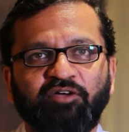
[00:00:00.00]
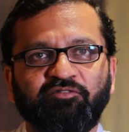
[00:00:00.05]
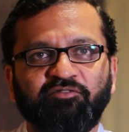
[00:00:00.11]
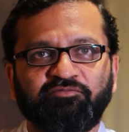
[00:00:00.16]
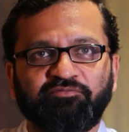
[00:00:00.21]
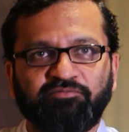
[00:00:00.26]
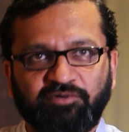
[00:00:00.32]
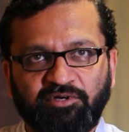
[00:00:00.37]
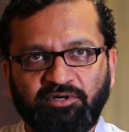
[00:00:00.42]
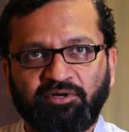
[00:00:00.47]

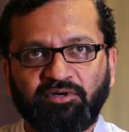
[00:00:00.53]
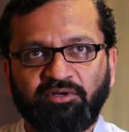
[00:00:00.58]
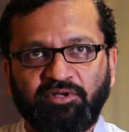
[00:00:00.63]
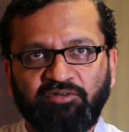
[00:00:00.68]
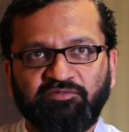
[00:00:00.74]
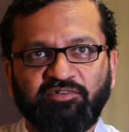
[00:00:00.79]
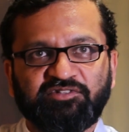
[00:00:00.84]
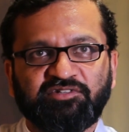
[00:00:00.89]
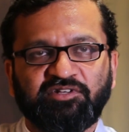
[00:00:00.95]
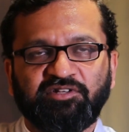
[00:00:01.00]
have
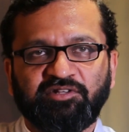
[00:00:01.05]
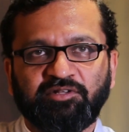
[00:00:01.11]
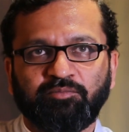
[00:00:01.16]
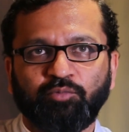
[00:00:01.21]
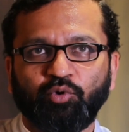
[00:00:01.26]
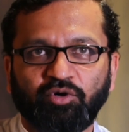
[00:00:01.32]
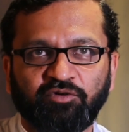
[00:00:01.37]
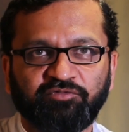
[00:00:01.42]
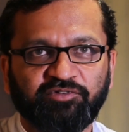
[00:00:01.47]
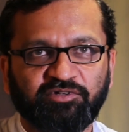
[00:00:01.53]
investors in the
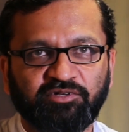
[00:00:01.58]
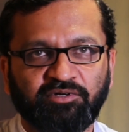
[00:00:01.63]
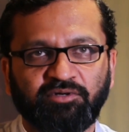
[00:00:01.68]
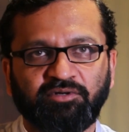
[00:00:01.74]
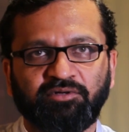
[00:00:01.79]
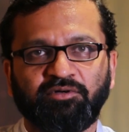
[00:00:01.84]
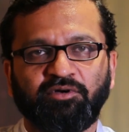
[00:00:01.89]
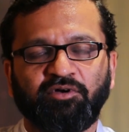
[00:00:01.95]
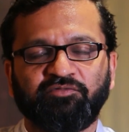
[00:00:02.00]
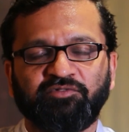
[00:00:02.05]
board of
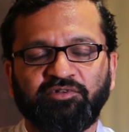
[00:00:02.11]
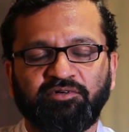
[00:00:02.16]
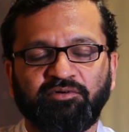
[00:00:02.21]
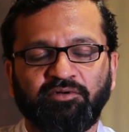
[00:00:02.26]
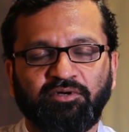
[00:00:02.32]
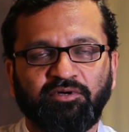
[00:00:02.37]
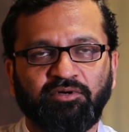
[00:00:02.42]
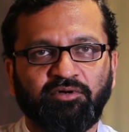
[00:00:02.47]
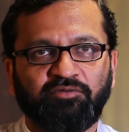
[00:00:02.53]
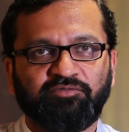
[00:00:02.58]

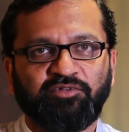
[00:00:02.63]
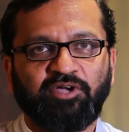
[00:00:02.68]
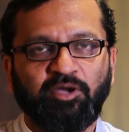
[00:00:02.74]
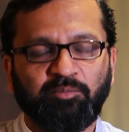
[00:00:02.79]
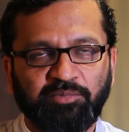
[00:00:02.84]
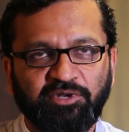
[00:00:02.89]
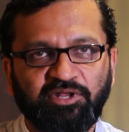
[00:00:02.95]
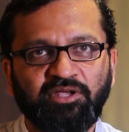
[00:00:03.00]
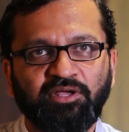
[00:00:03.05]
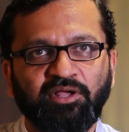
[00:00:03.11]
the
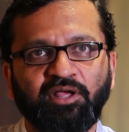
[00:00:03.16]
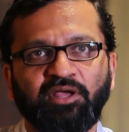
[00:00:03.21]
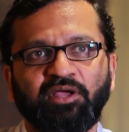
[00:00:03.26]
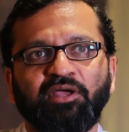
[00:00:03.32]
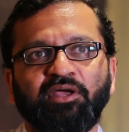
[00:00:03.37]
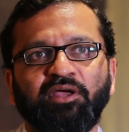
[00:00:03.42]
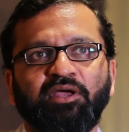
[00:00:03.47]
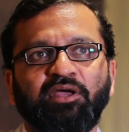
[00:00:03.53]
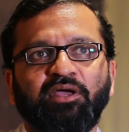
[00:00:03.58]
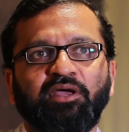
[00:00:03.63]
company.
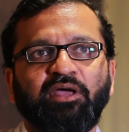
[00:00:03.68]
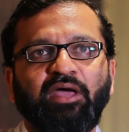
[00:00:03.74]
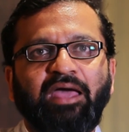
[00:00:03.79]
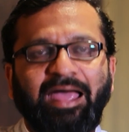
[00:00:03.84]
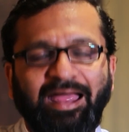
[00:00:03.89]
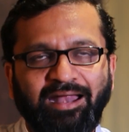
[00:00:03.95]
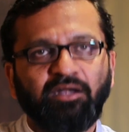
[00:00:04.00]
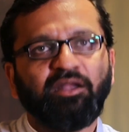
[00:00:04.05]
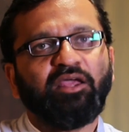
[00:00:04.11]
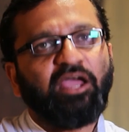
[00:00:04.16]

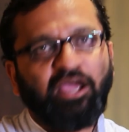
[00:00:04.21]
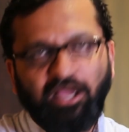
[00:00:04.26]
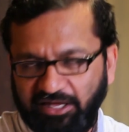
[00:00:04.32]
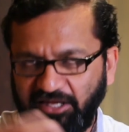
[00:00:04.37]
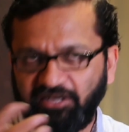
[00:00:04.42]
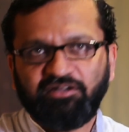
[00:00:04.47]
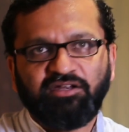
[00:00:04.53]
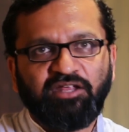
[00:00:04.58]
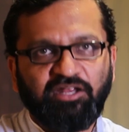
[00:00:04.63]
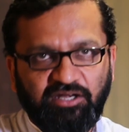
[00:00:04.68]
And
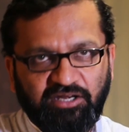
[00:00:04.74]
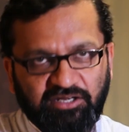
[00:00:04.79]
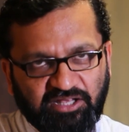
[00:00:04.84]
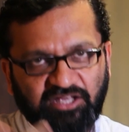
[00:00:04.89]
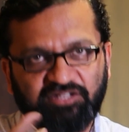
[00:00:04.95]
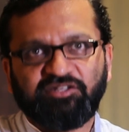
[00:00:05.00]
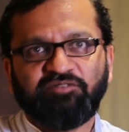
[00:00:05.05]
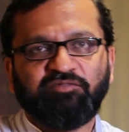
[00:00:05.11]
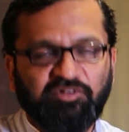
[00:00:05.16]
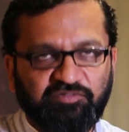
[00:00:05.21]
in
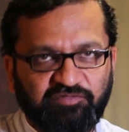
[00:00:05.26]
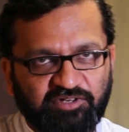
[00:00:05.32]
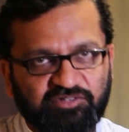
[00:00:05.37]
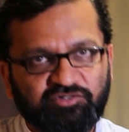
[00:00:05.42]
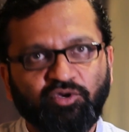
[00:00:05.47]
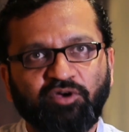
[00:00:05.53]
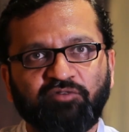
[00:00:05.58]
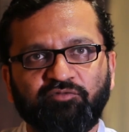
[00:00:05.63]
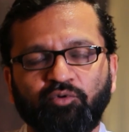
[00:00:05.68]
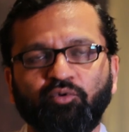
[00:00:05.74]
case, even if
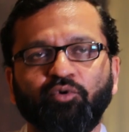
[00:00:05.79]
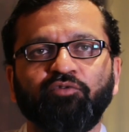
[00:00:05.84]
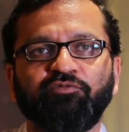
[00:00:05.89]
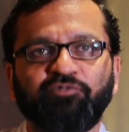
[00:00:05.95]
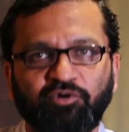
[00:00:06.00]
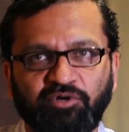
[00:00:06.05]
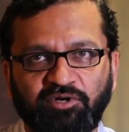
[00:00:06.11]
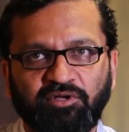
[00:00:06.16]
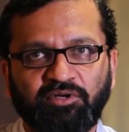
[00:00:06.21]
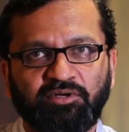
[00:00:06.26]
case you have to go
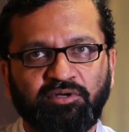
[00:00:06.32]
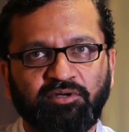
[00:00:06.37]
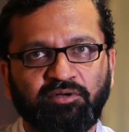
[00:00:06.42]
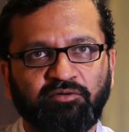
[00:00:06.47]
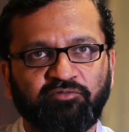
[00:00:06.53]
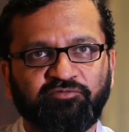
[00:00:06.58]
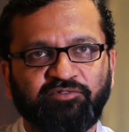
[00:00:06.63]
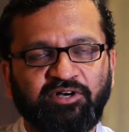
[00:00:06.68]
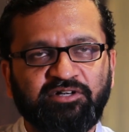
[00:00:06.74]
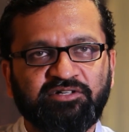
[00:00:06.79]
for
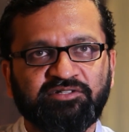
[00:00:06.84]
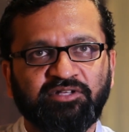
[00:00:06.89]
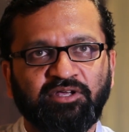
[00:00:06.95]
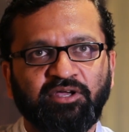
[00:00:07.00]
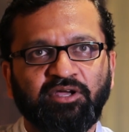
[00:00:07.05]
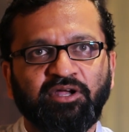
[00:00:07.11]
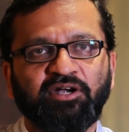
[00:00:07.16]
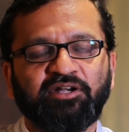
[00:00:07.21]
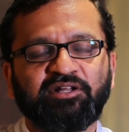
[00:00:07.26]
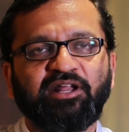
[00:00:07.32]
funds,
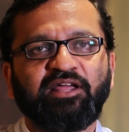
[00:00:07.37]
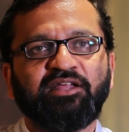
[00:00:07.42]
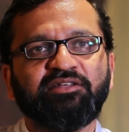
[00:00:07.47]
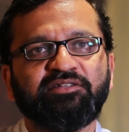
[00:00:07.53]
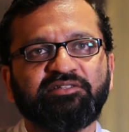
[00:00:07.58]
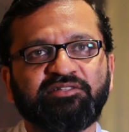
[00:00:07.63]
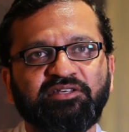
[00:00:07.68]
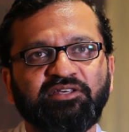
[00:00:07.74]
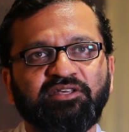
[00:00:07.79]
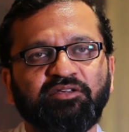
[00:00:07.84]
try and
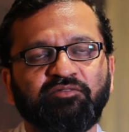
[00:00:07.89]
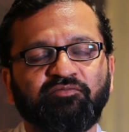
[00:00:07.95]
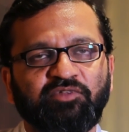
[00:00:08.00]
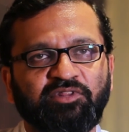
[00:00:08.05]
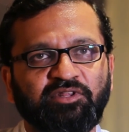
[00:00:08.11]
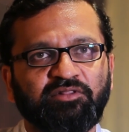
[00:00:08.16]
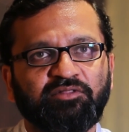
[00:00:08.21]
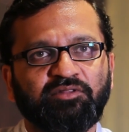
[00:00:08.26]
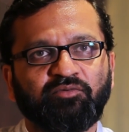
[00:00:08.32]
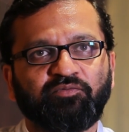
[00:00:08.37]
see
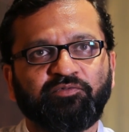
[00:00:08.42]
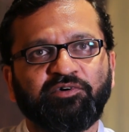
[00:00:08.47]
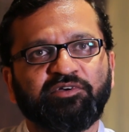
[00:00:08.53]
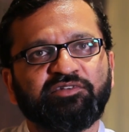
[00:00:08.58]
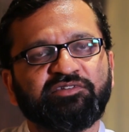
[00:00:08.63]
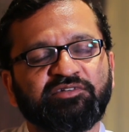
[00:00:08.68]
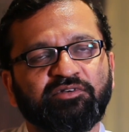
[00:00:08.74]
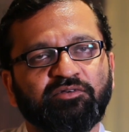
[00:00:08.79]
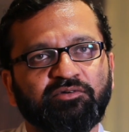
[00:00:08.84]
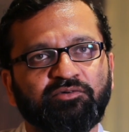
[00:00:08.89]
within the
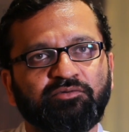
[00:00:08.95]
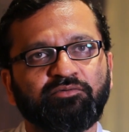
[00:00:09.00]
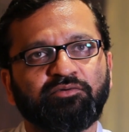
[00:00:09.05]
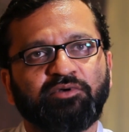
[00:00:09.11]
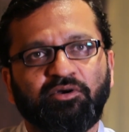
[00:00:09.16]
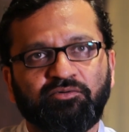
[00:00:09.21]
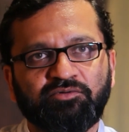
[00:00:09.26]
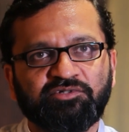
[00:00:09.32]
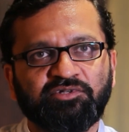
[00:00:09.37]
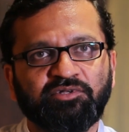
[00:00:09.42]
first or two
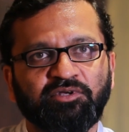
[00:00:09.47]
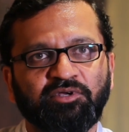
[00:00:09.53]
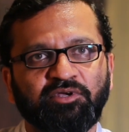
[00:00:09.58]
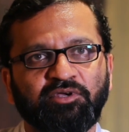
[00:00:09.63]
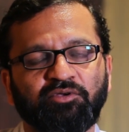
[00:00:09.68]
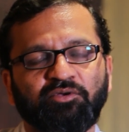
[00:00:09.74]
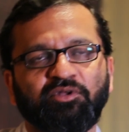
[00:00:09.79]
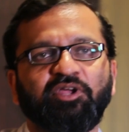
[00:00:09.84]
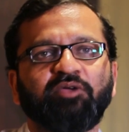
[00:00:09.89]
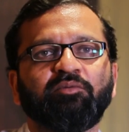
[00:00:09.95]
rounds
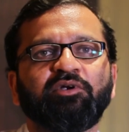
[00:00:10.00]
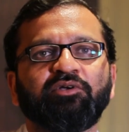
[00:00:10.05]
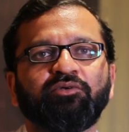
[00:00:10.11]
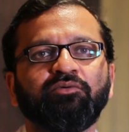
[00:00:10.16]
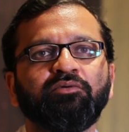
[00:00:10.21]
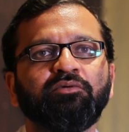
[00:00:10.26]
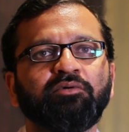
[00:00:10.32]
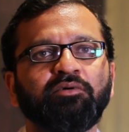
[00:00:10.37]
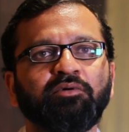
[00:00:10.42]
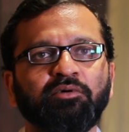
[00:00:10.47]
you're able
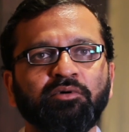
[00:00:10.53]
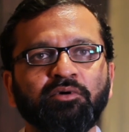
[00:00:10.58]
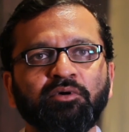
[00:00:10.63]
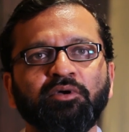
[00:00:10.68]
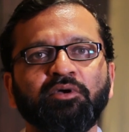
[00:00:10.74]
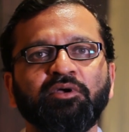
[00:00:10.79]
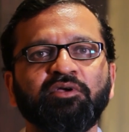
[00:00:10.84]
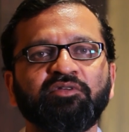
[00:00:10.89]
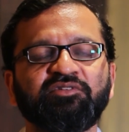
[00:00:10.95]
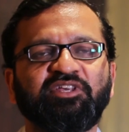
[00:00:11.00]
to
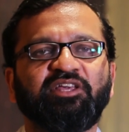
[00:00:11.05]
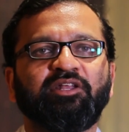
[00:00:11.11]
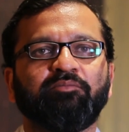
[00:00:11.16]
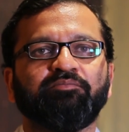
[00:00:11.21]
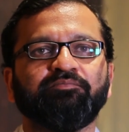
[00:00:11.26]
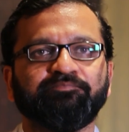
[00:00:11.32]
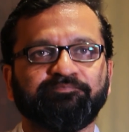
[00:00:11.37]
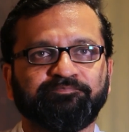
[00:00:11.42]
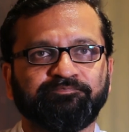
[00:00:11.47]
scale up,